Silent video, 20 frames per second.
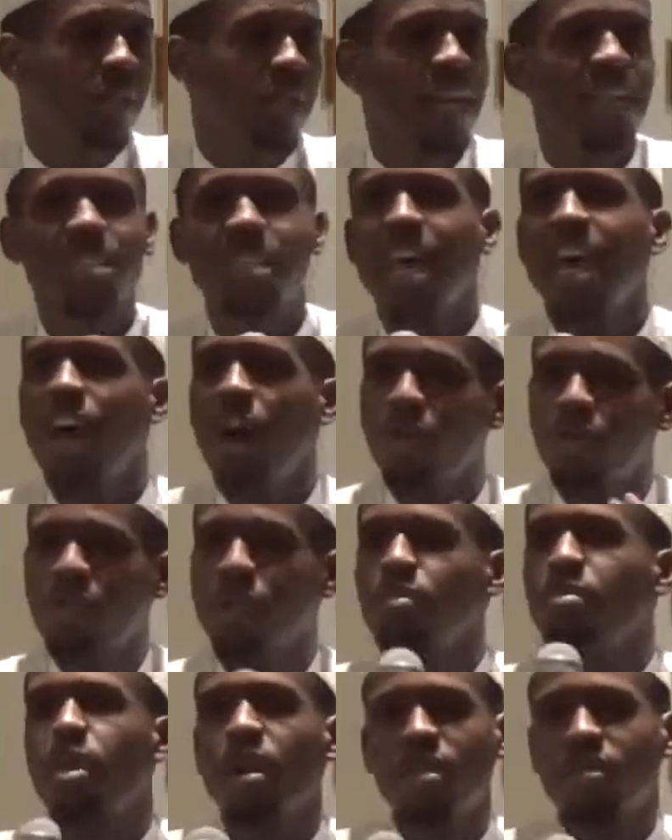That's a
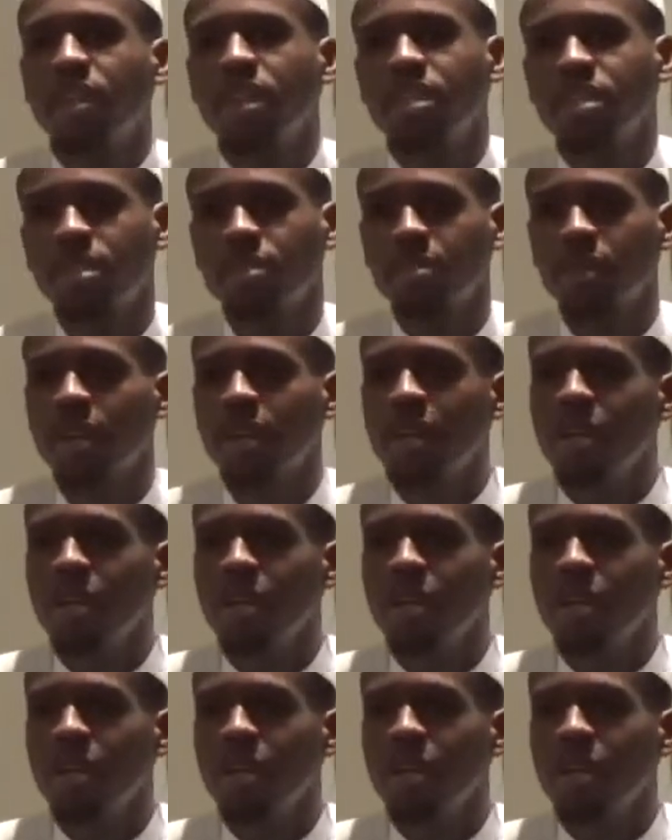healthy part of relationship.